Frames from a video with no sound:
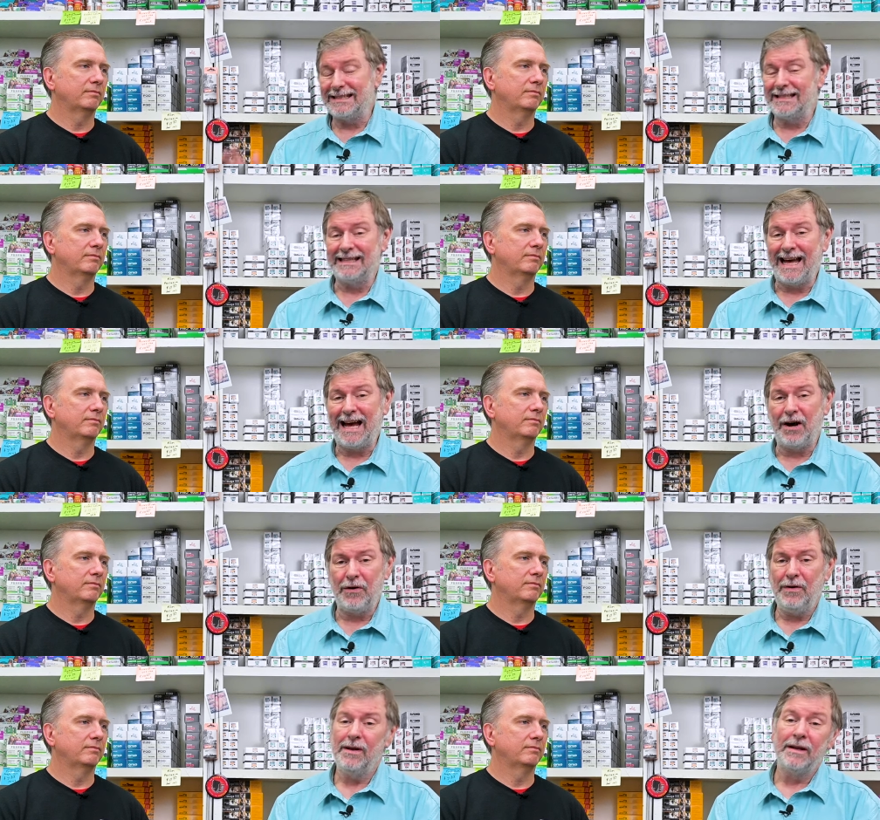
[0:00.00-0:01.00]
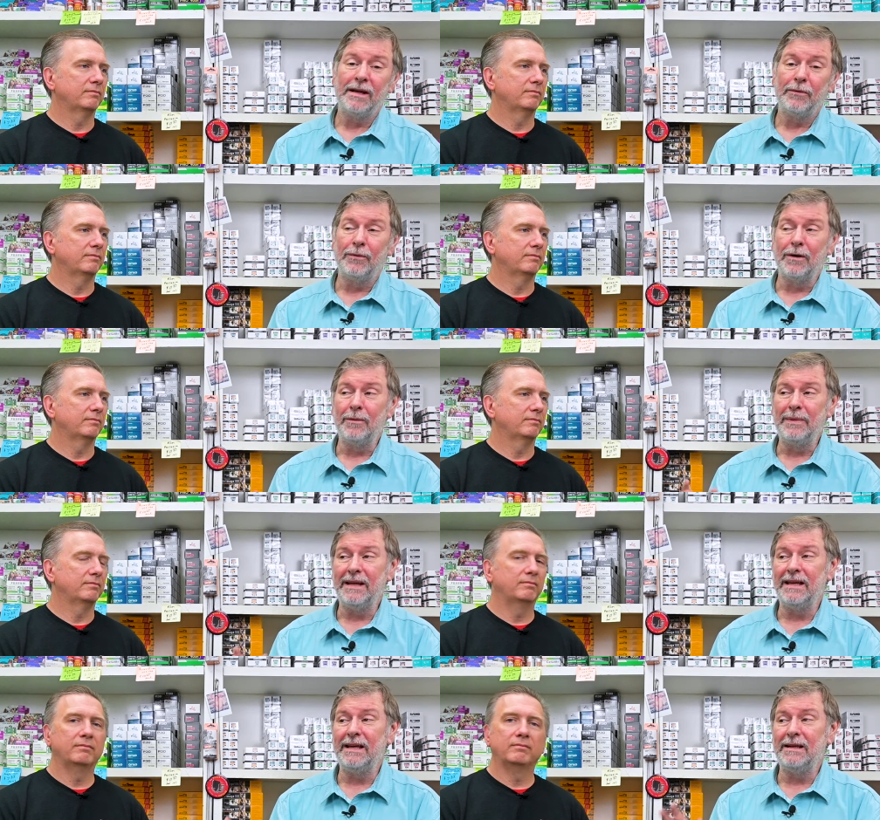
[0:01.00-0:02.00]
Speaker 1: now will
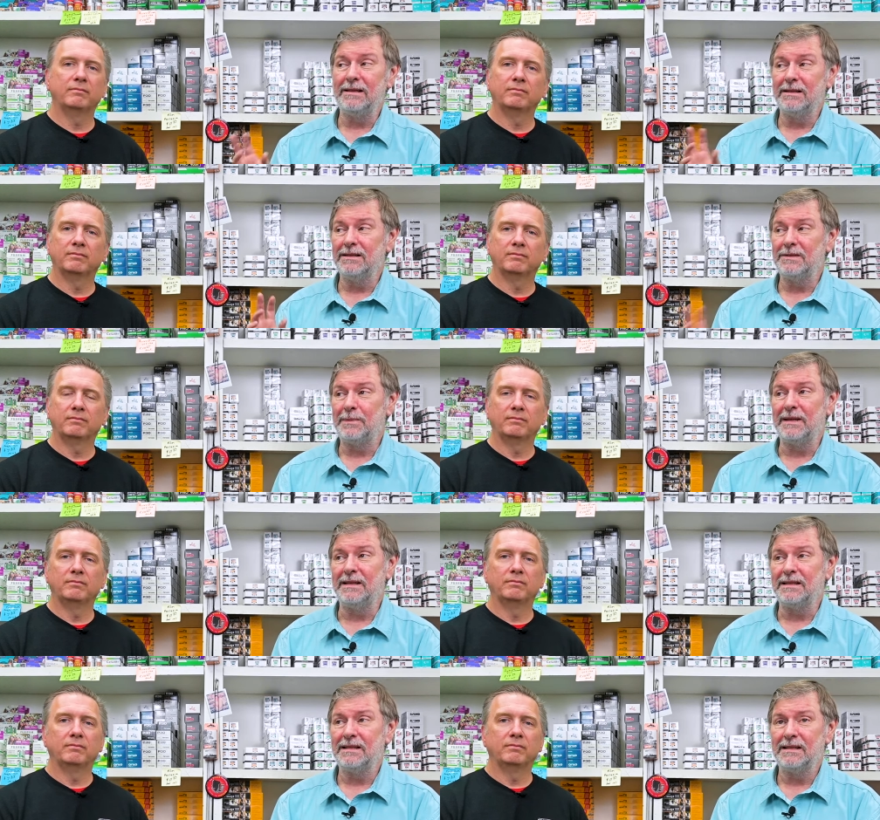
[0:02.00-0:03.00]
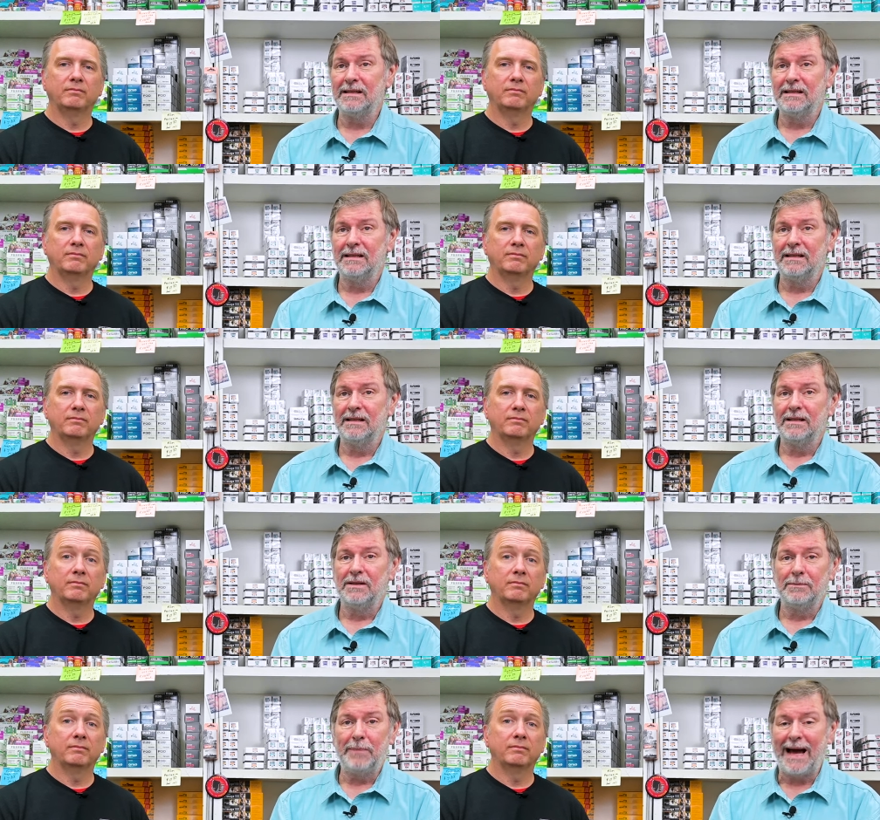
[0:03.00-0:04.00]
be spent
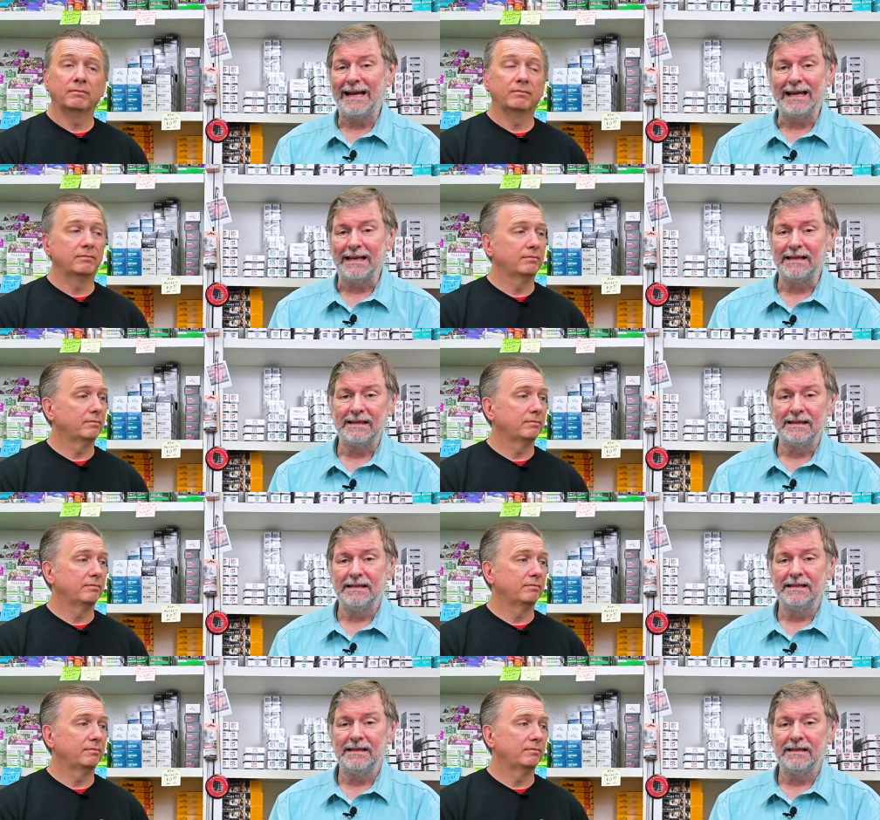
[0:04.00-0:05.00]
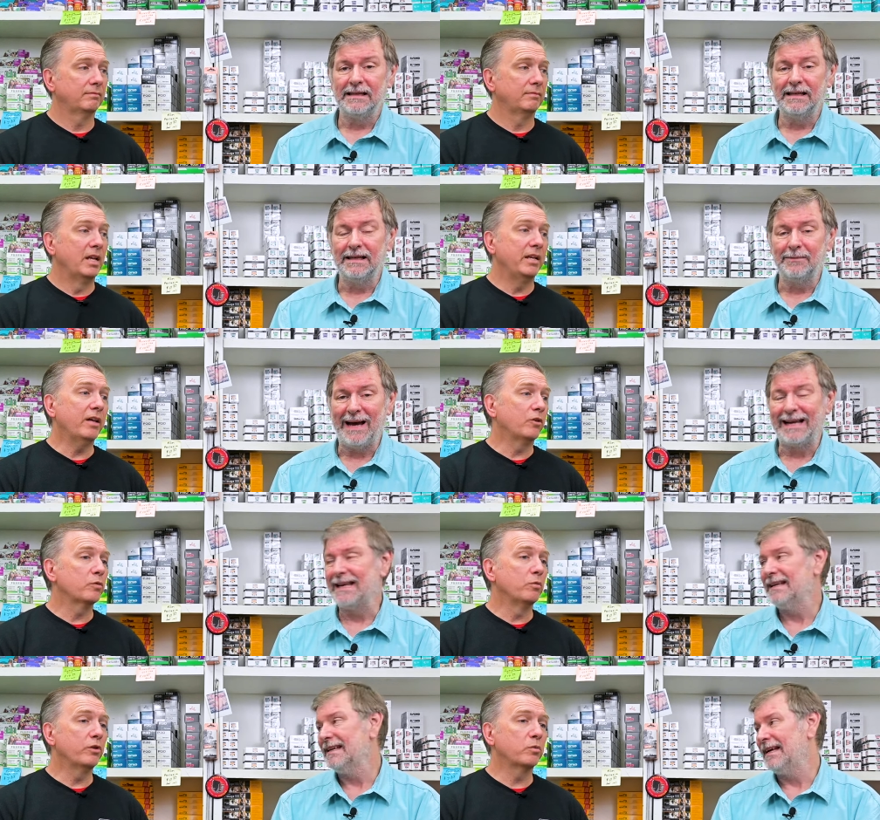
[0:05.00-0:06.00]
packing. Yeah,
Speaker 2: packing, there's,
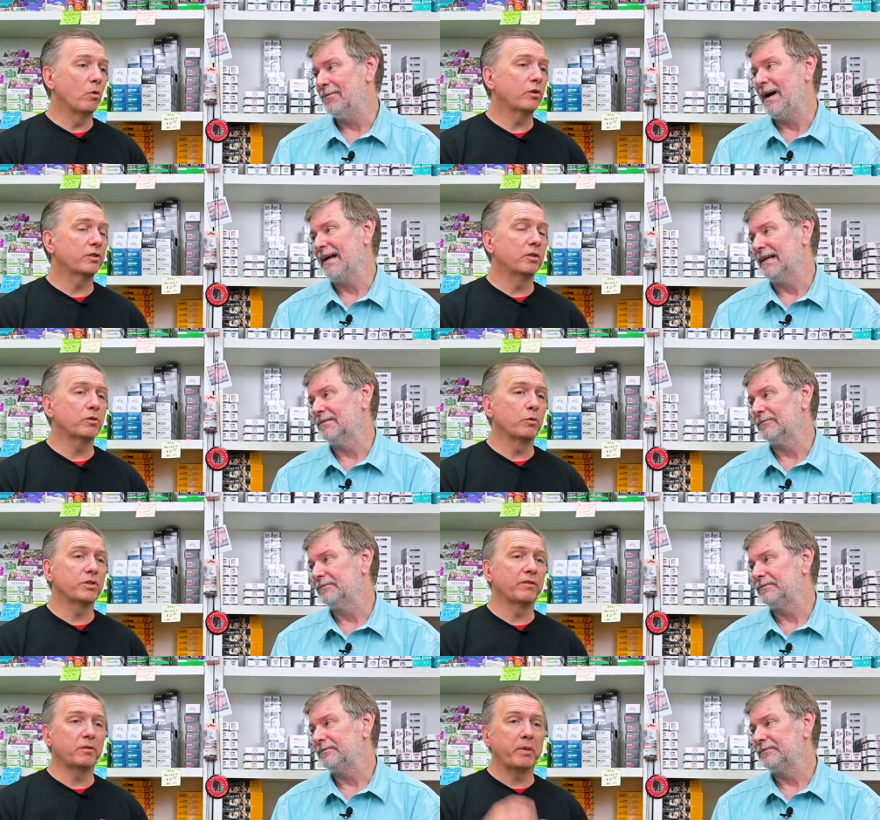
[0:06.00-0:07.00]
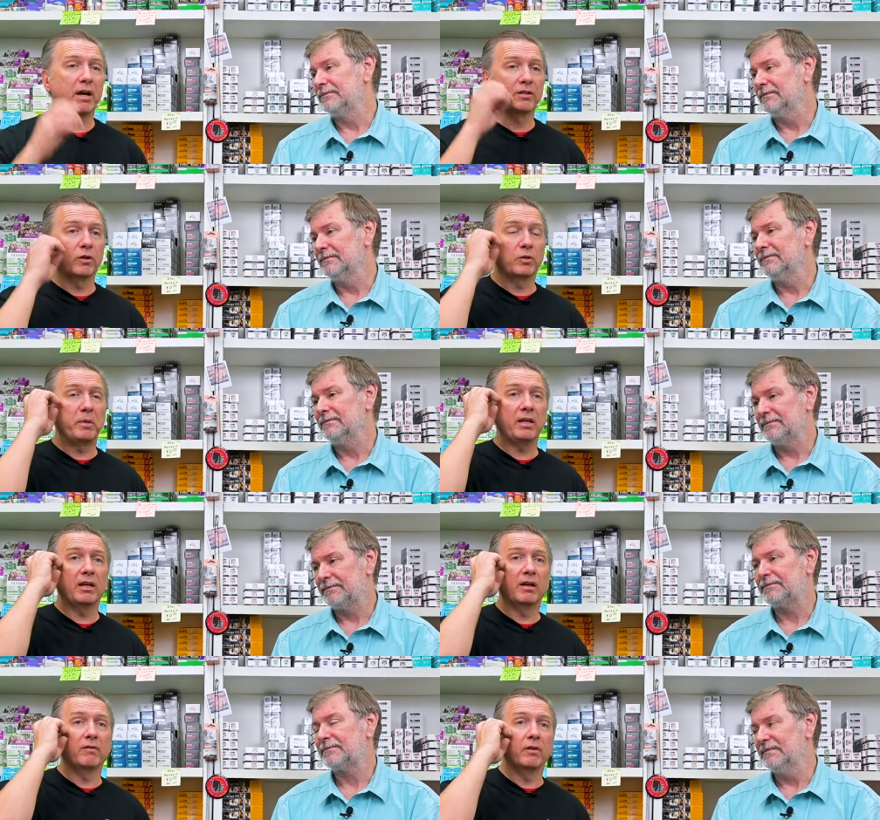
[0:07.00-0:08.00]
there's, more, there's more stuff to pack. So
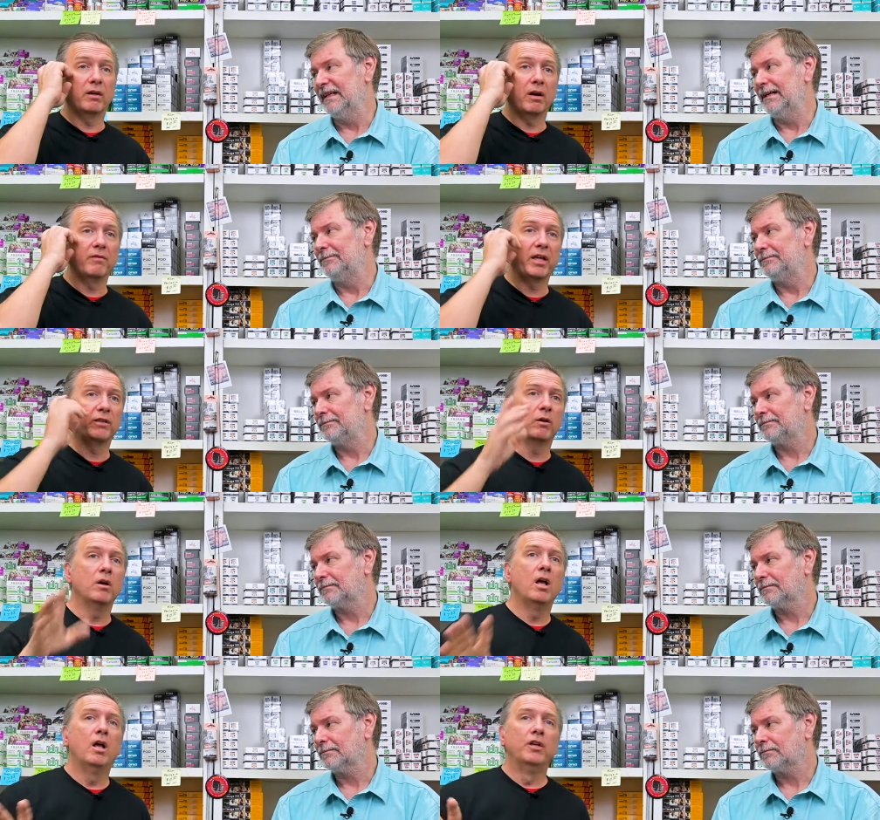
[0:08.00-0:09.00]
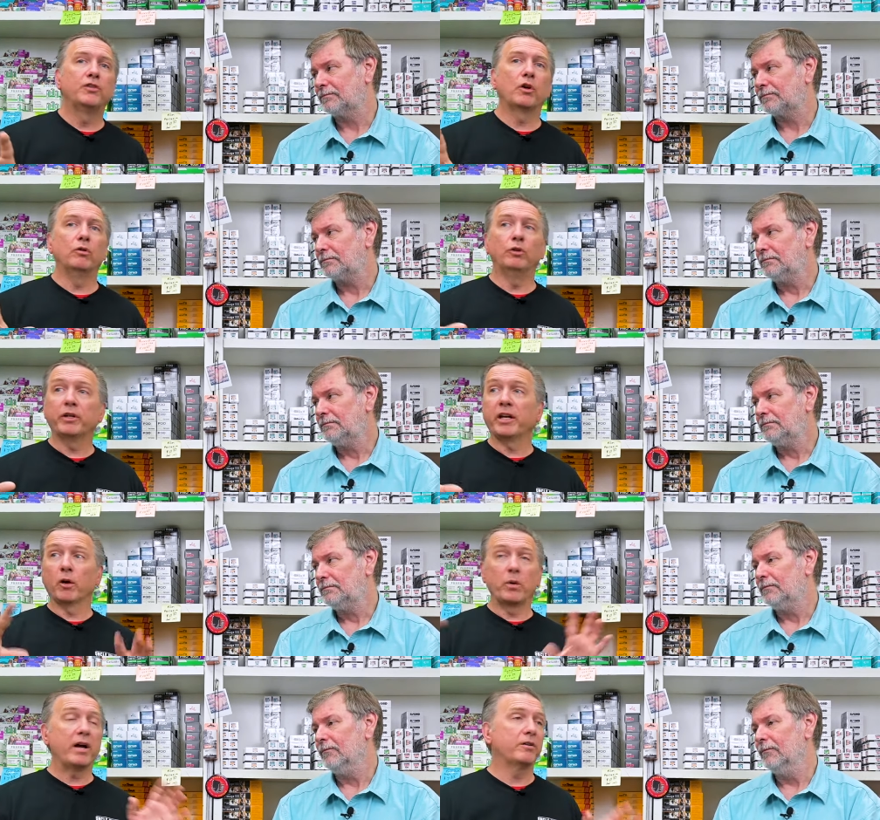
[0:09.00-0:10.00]
speaking of, uh, yeah. of that though, So looking
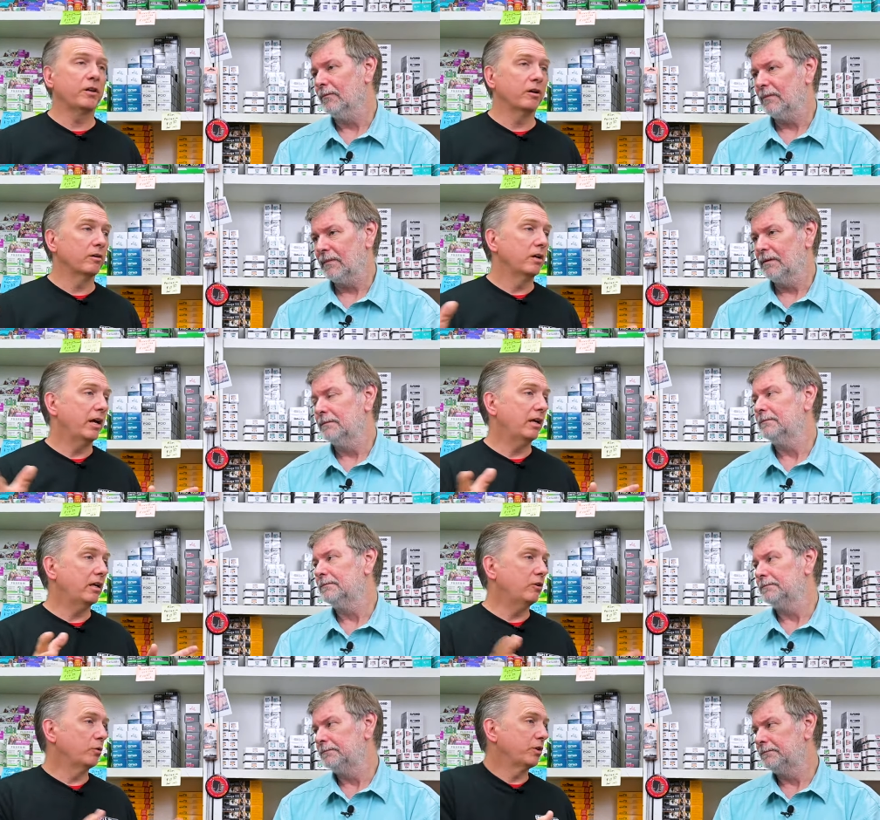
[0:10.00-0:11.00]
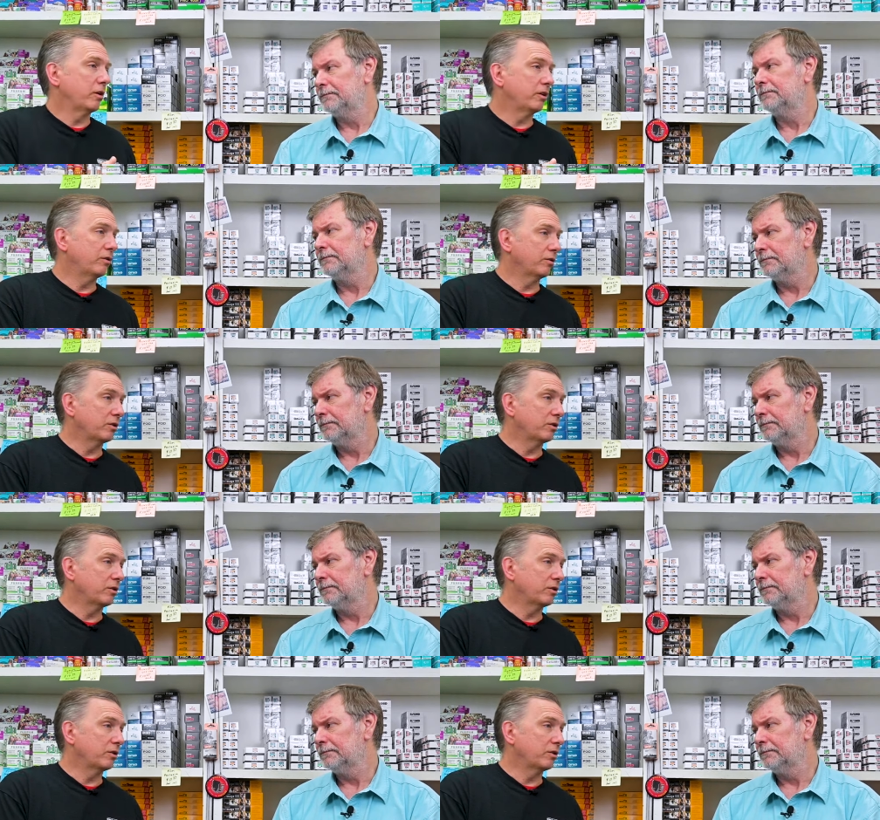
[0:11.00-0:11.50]
around here, and you were talking to